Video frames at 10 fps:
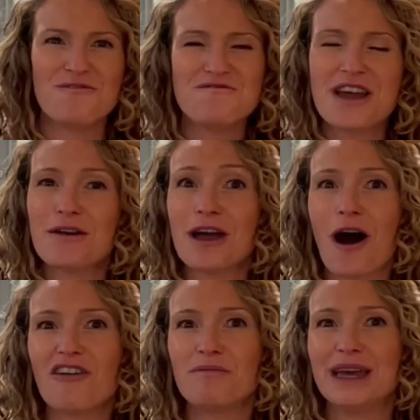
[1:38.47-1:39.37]
very
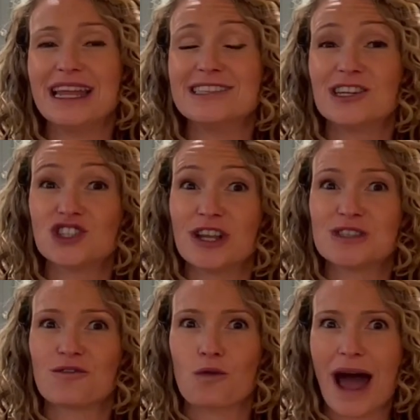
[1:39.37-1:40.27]
offbeat indigenous
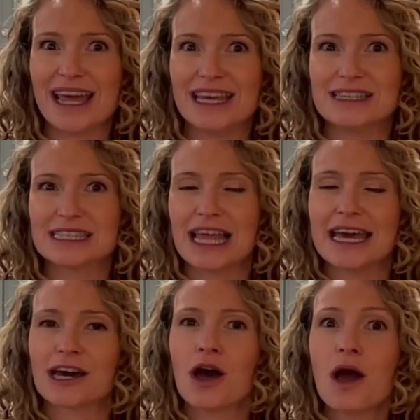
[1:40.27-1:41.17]
varieties
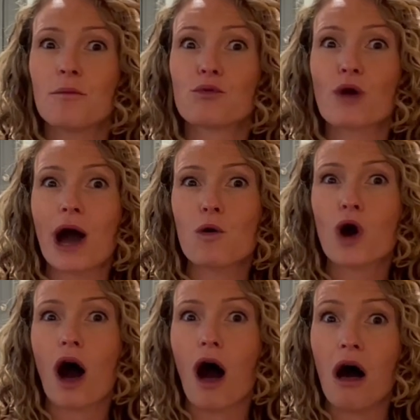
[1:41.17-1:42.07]
like
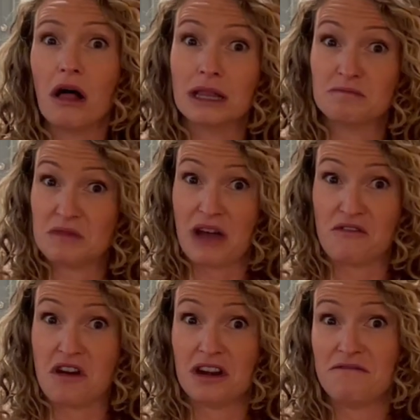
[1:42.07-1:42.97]
Braucal. Ever
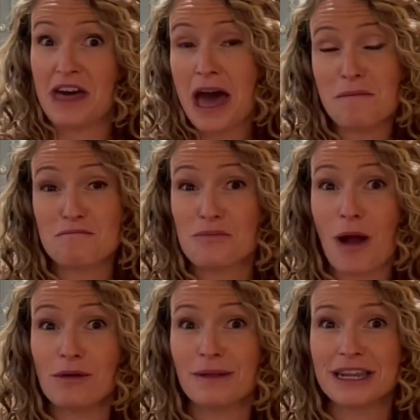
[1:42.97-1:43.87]
heard of that?
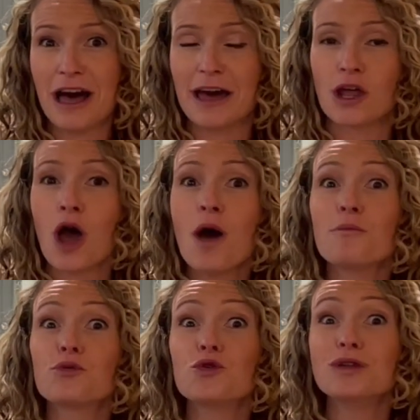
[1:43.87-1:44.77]
Probably not.
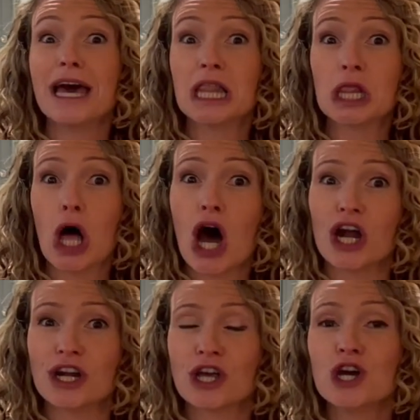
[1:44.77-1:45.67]
Prunelle
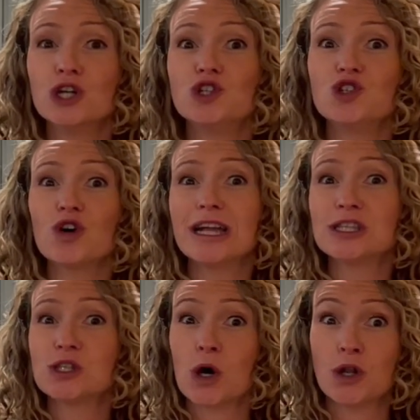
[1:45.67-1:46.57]
Lard,
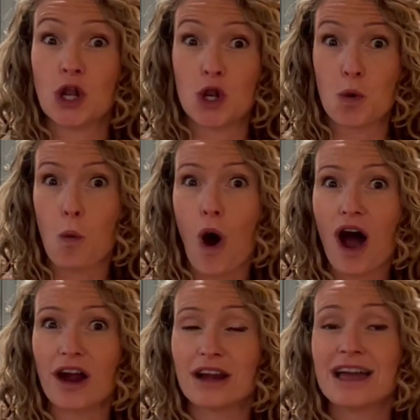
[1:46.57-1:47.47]
Jurançon
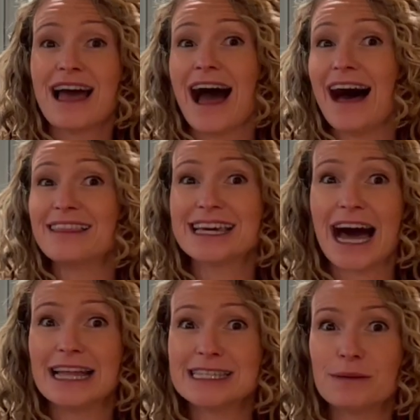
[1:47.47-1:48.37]
Noir,
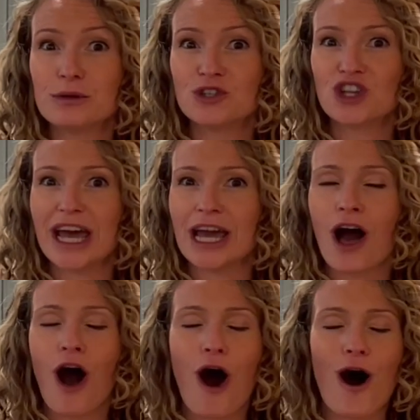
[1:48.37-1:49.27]
Alicante Boucher,
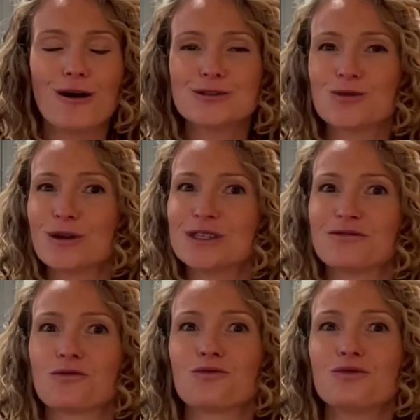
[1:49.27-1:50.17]
all sorts of
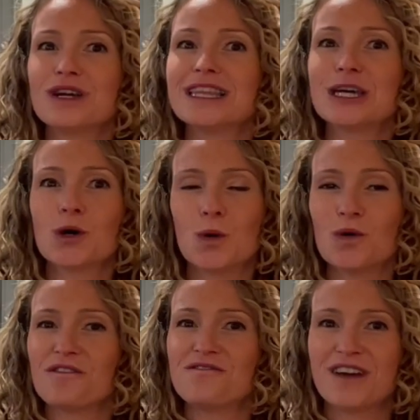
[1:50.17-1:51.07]
really
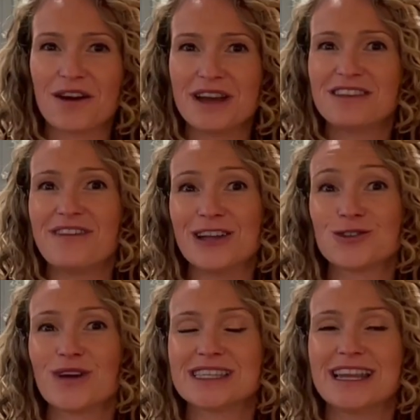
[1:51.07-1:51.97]
cool, very
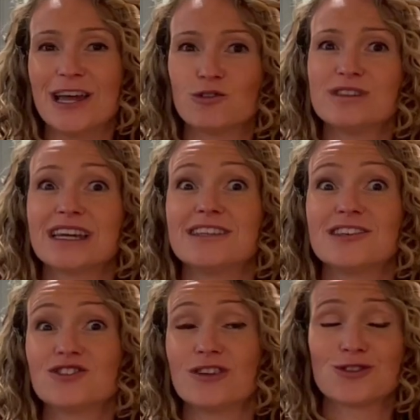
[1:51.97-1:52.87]
adventurous and interesting
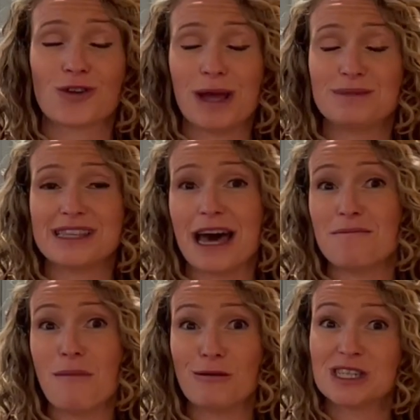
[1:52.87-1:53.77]
indigenous grapes
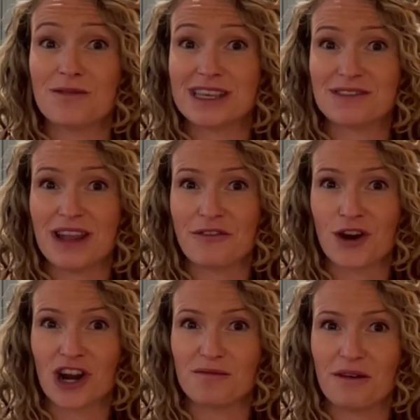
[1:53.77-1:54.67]
that most of us have never
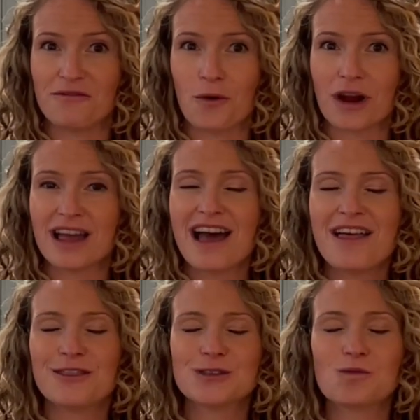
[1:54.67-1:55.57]
heard of before.
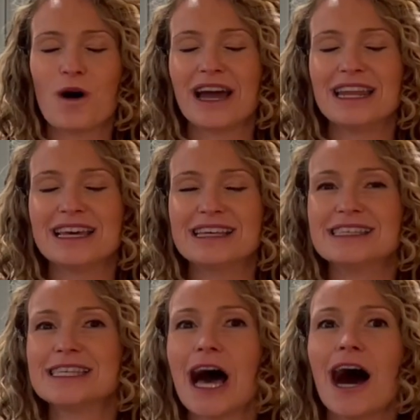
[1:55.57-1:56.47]
This wine
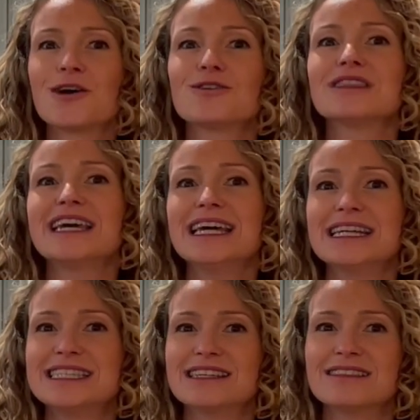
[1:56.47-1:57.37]
is utterly
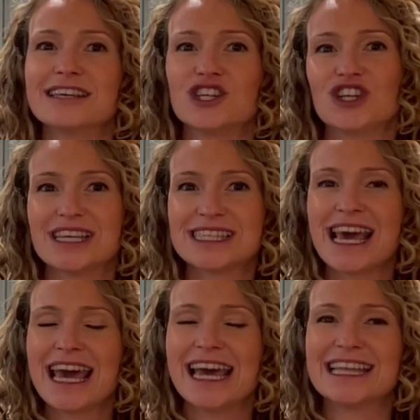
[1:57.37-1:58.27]
delicious.
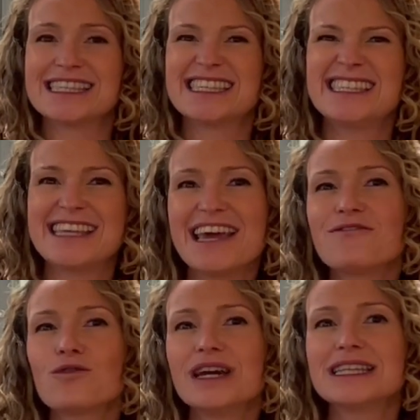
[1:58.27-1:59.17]
It's
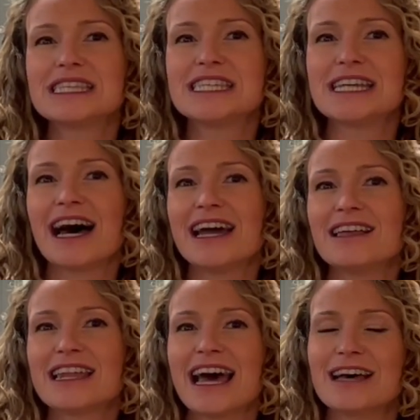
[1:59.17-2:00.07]
savory in
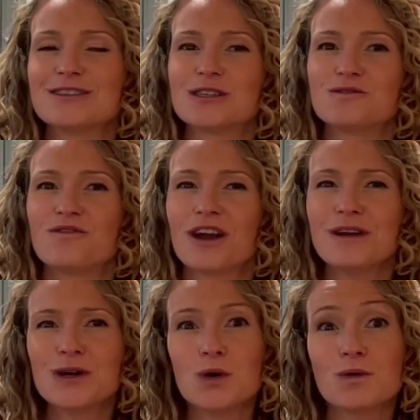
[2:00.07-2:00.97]
style. It has this
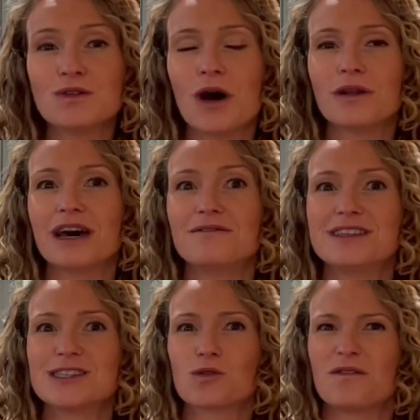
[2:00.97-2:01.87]
very cool note of
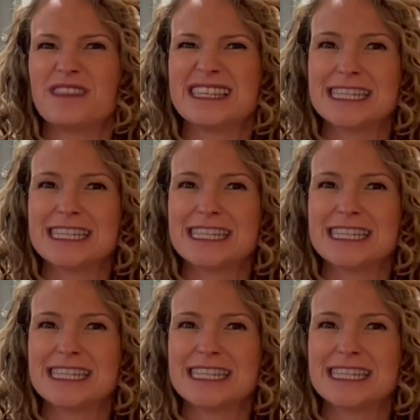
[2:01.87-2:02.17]
sort of this